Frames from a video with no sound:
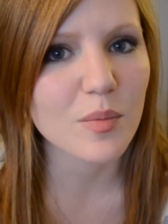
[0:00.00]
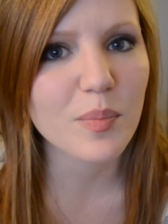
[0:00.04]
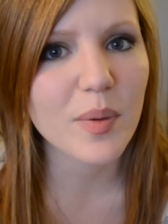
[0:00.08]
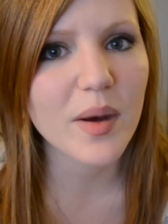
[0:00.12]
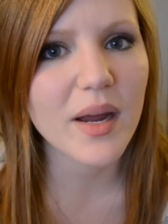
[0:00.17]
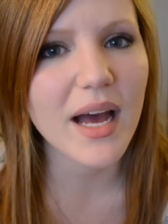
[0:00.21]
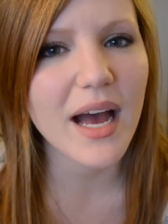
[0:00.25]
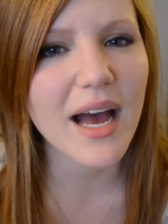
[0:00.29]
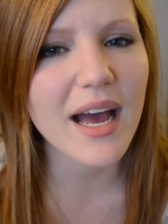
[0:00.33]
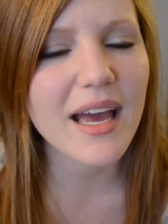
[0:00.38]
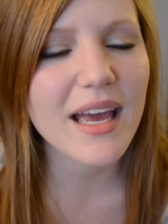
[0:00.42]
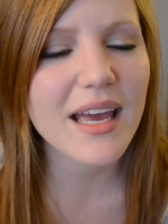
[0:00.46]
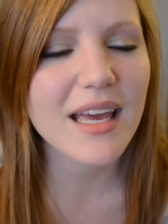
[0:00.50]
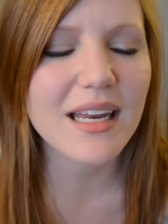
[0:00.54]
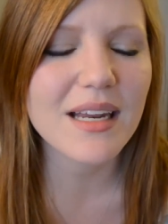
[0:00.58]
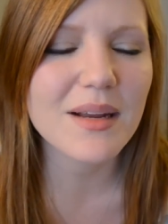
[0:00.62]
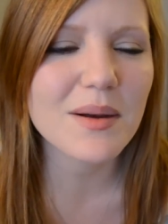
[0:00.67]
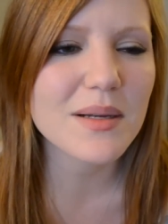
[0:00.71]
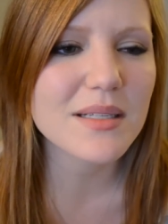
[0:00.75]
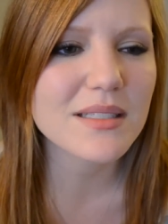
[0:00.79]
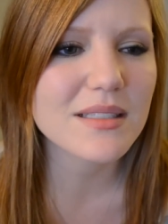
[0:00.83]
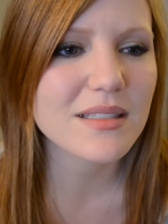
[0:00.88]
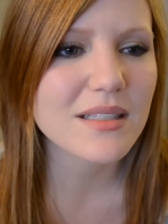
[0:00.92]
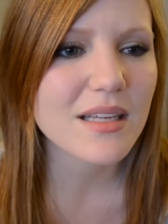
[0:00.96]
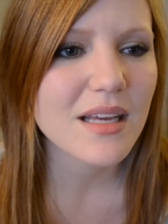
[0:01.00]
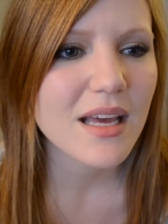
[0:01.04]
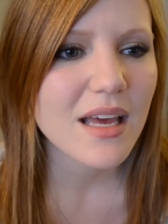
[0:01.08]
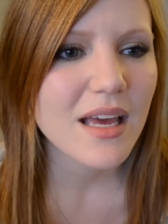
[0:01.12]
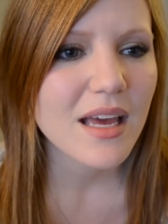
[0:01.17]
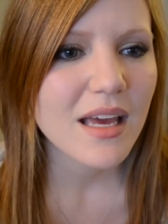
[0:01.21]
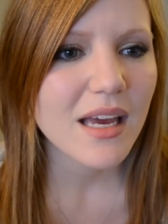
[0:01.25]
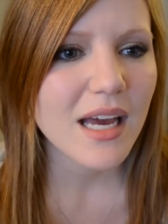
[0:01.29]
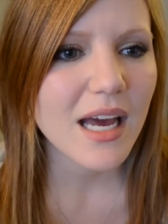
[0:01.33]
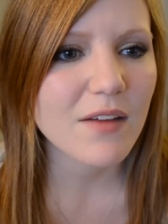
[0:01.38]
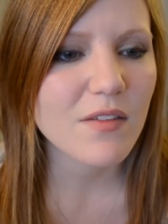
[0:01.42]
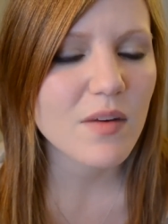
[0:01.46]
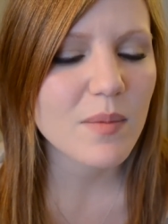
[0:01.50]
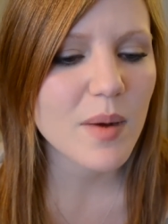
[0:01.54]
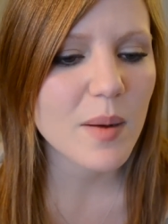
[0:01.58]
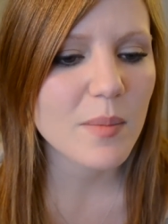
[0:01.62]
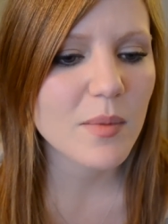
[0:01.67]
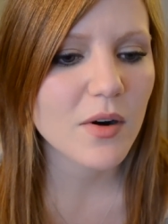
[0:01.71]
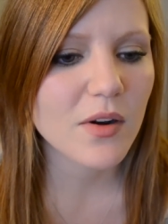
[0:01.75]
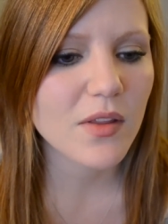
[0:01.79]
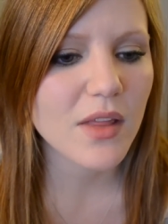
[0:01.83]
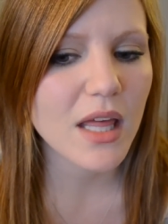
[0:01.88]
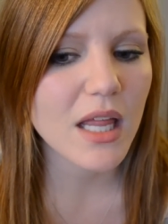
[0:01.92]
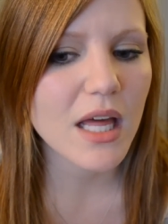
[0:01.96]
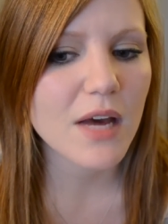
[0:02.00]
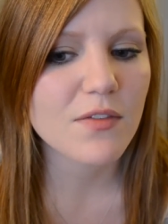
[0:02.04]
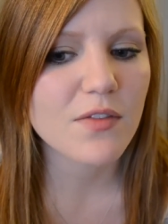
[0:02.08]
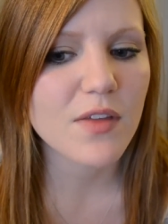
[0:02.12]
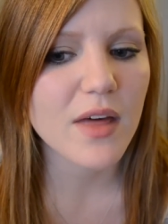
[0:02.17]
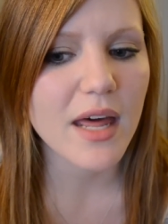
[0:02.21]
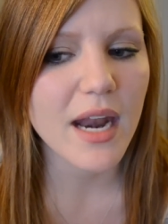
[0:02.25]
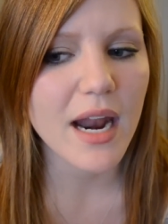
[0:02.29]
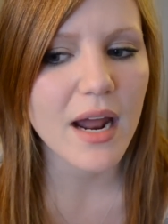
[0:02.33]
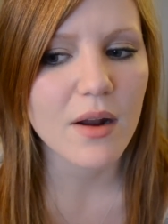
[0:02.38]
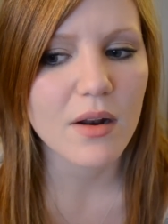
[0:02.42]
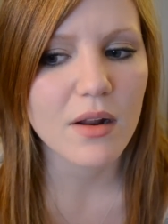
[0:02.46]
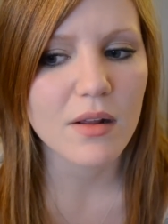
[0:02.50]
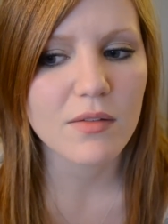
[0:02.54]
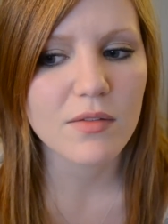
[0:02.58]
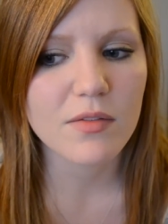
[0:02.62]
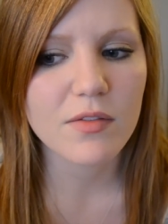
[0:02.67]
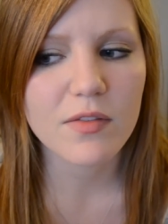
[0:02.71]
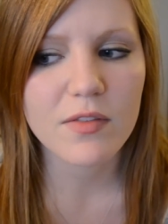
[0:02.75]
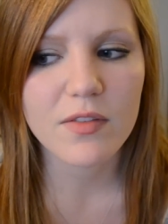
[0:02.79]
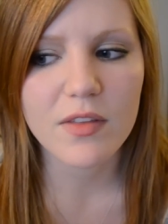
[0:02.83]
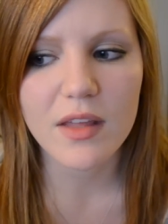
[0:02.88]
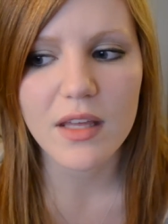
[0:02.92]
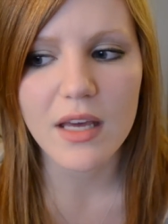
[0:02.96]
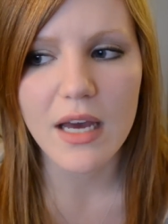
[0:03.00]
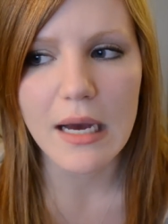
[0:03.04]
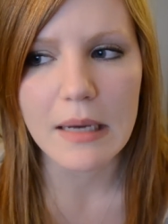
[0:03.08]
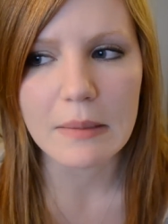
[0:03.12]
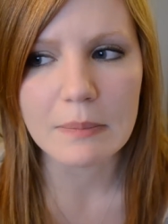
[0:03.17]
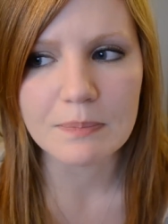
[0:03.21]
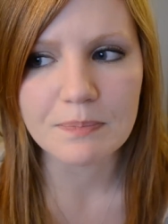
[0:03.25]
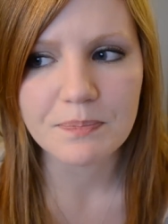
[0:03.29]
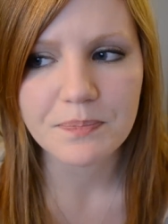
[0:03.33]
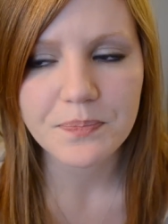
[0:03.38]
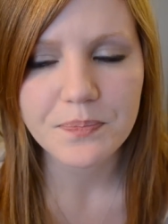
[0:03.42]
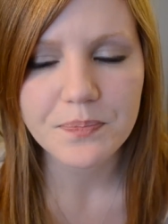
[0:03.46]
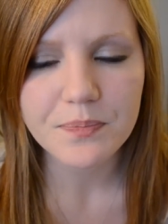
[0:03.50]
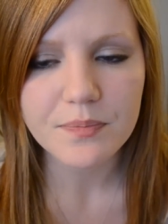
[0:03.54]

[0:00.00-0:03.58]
But it is kind of a bummer they left that out of the